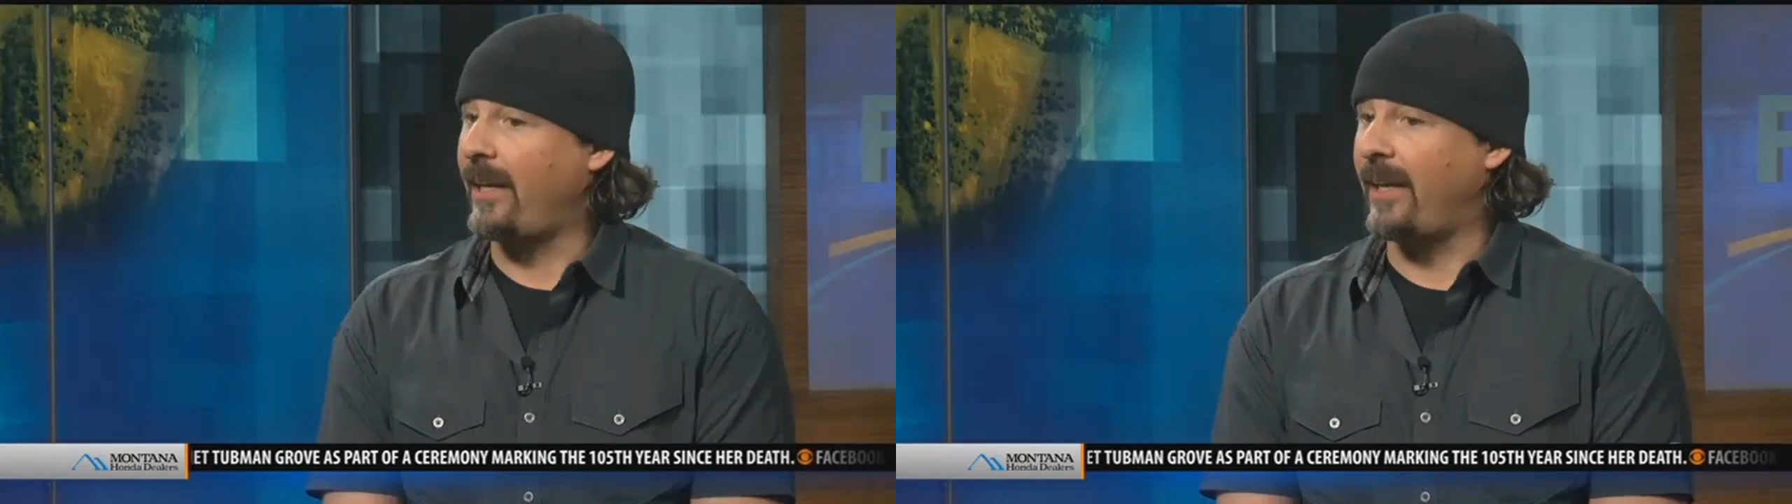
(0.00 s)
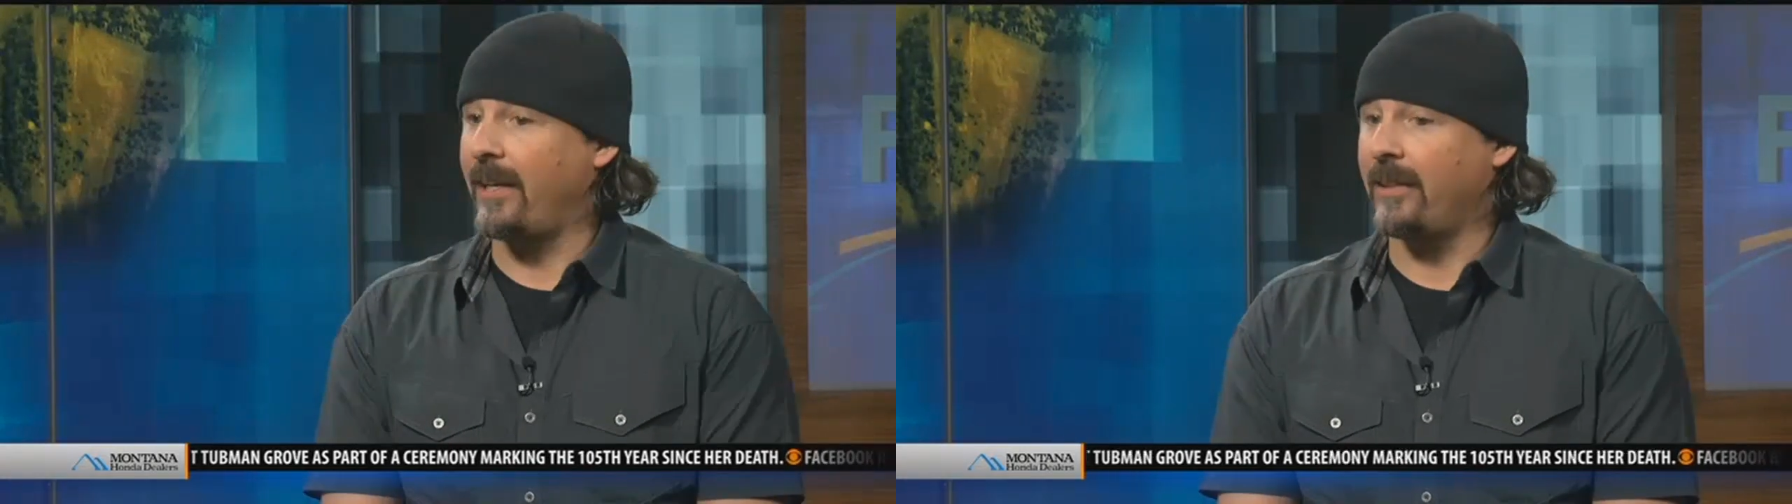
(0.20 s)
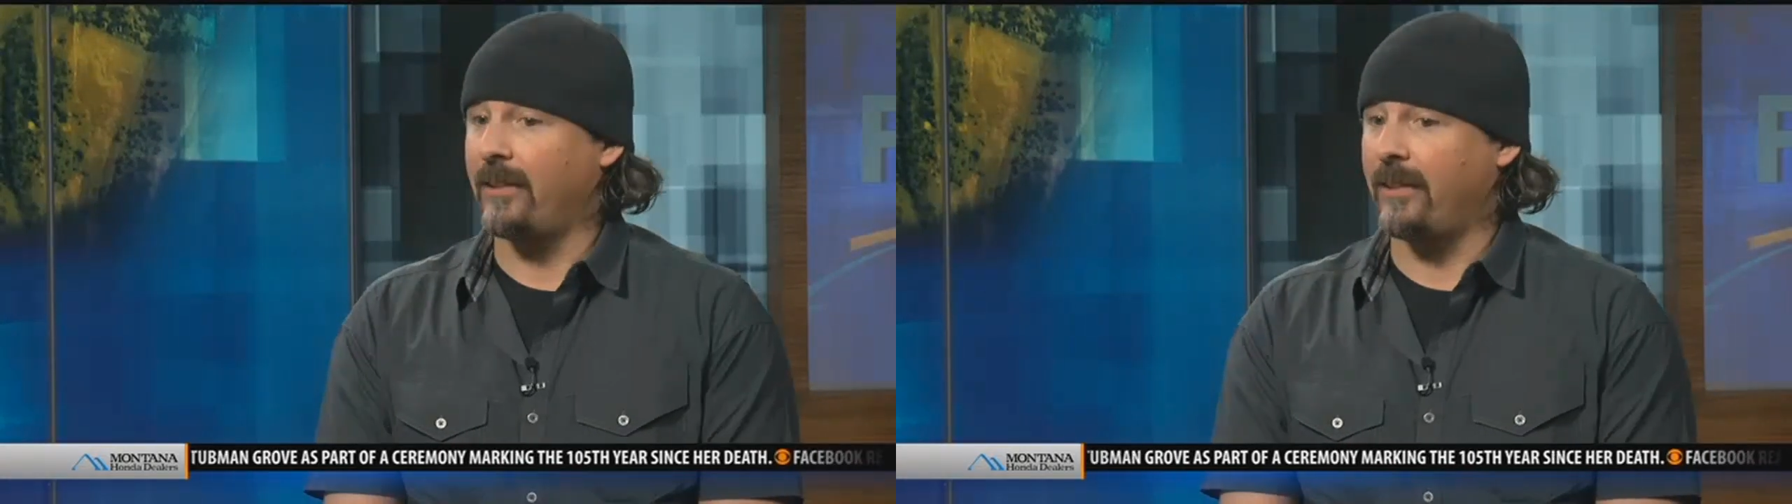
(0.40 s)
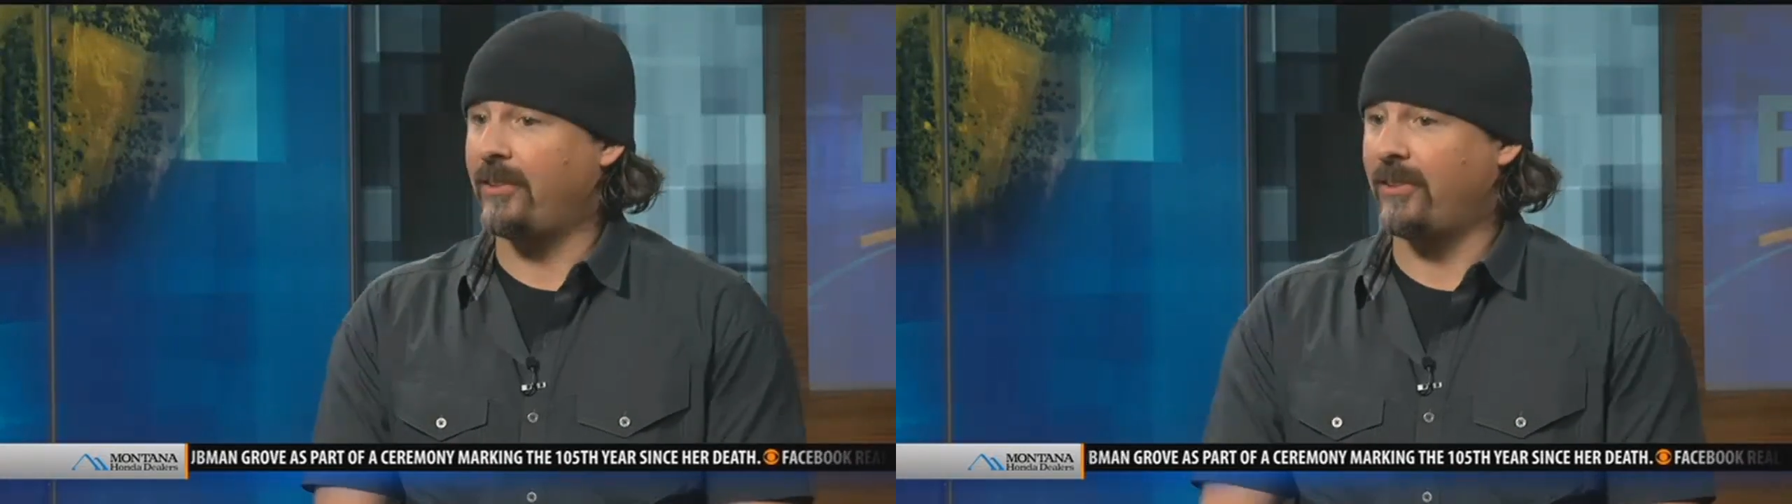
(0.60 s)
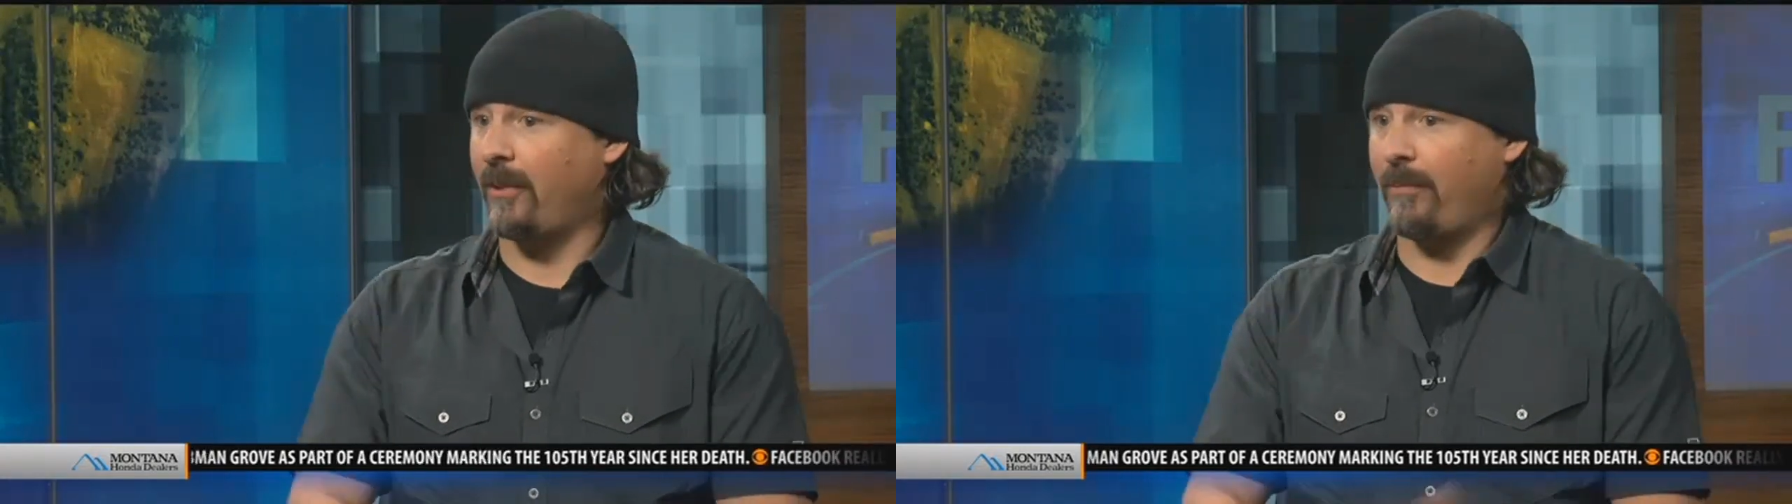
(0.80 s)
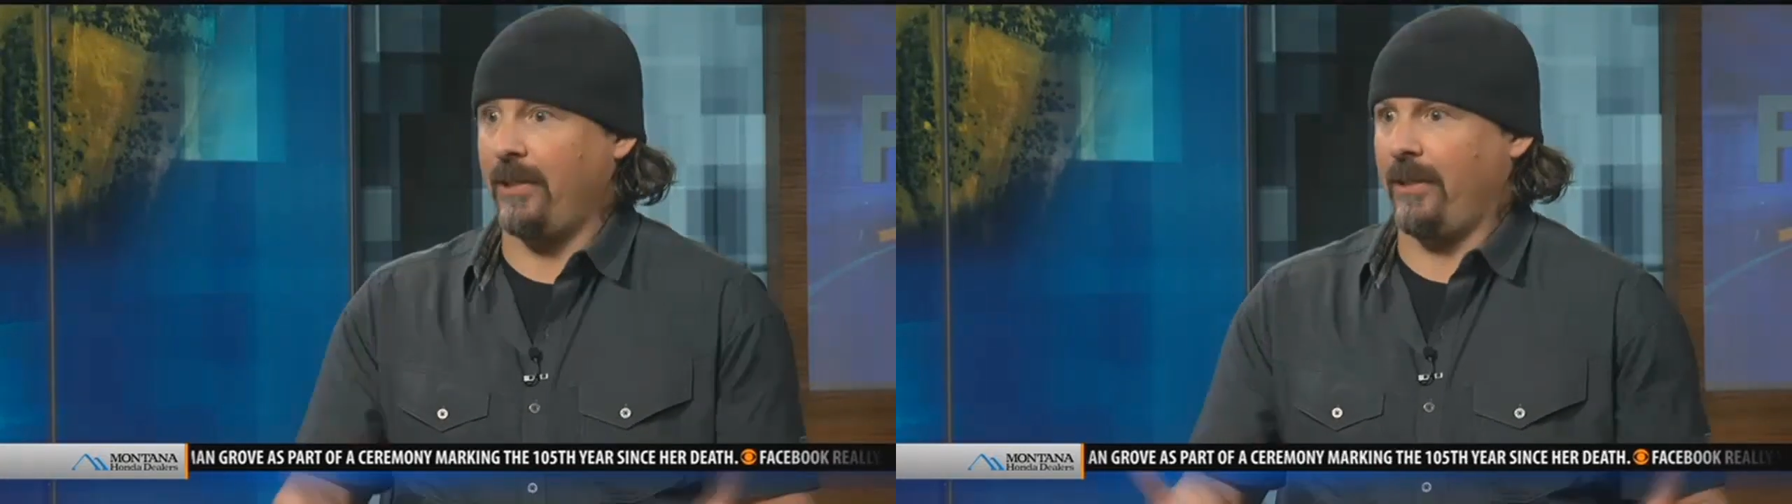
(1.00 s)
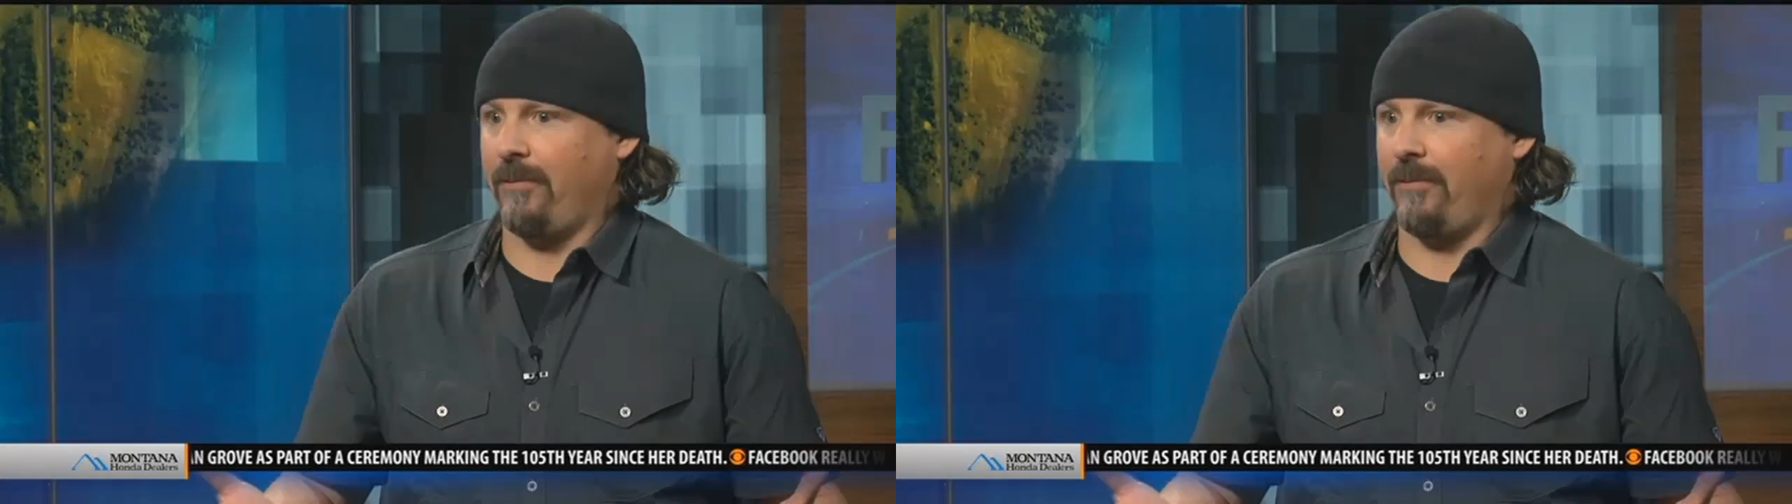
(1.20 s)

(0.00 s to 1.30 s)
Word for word: And this is something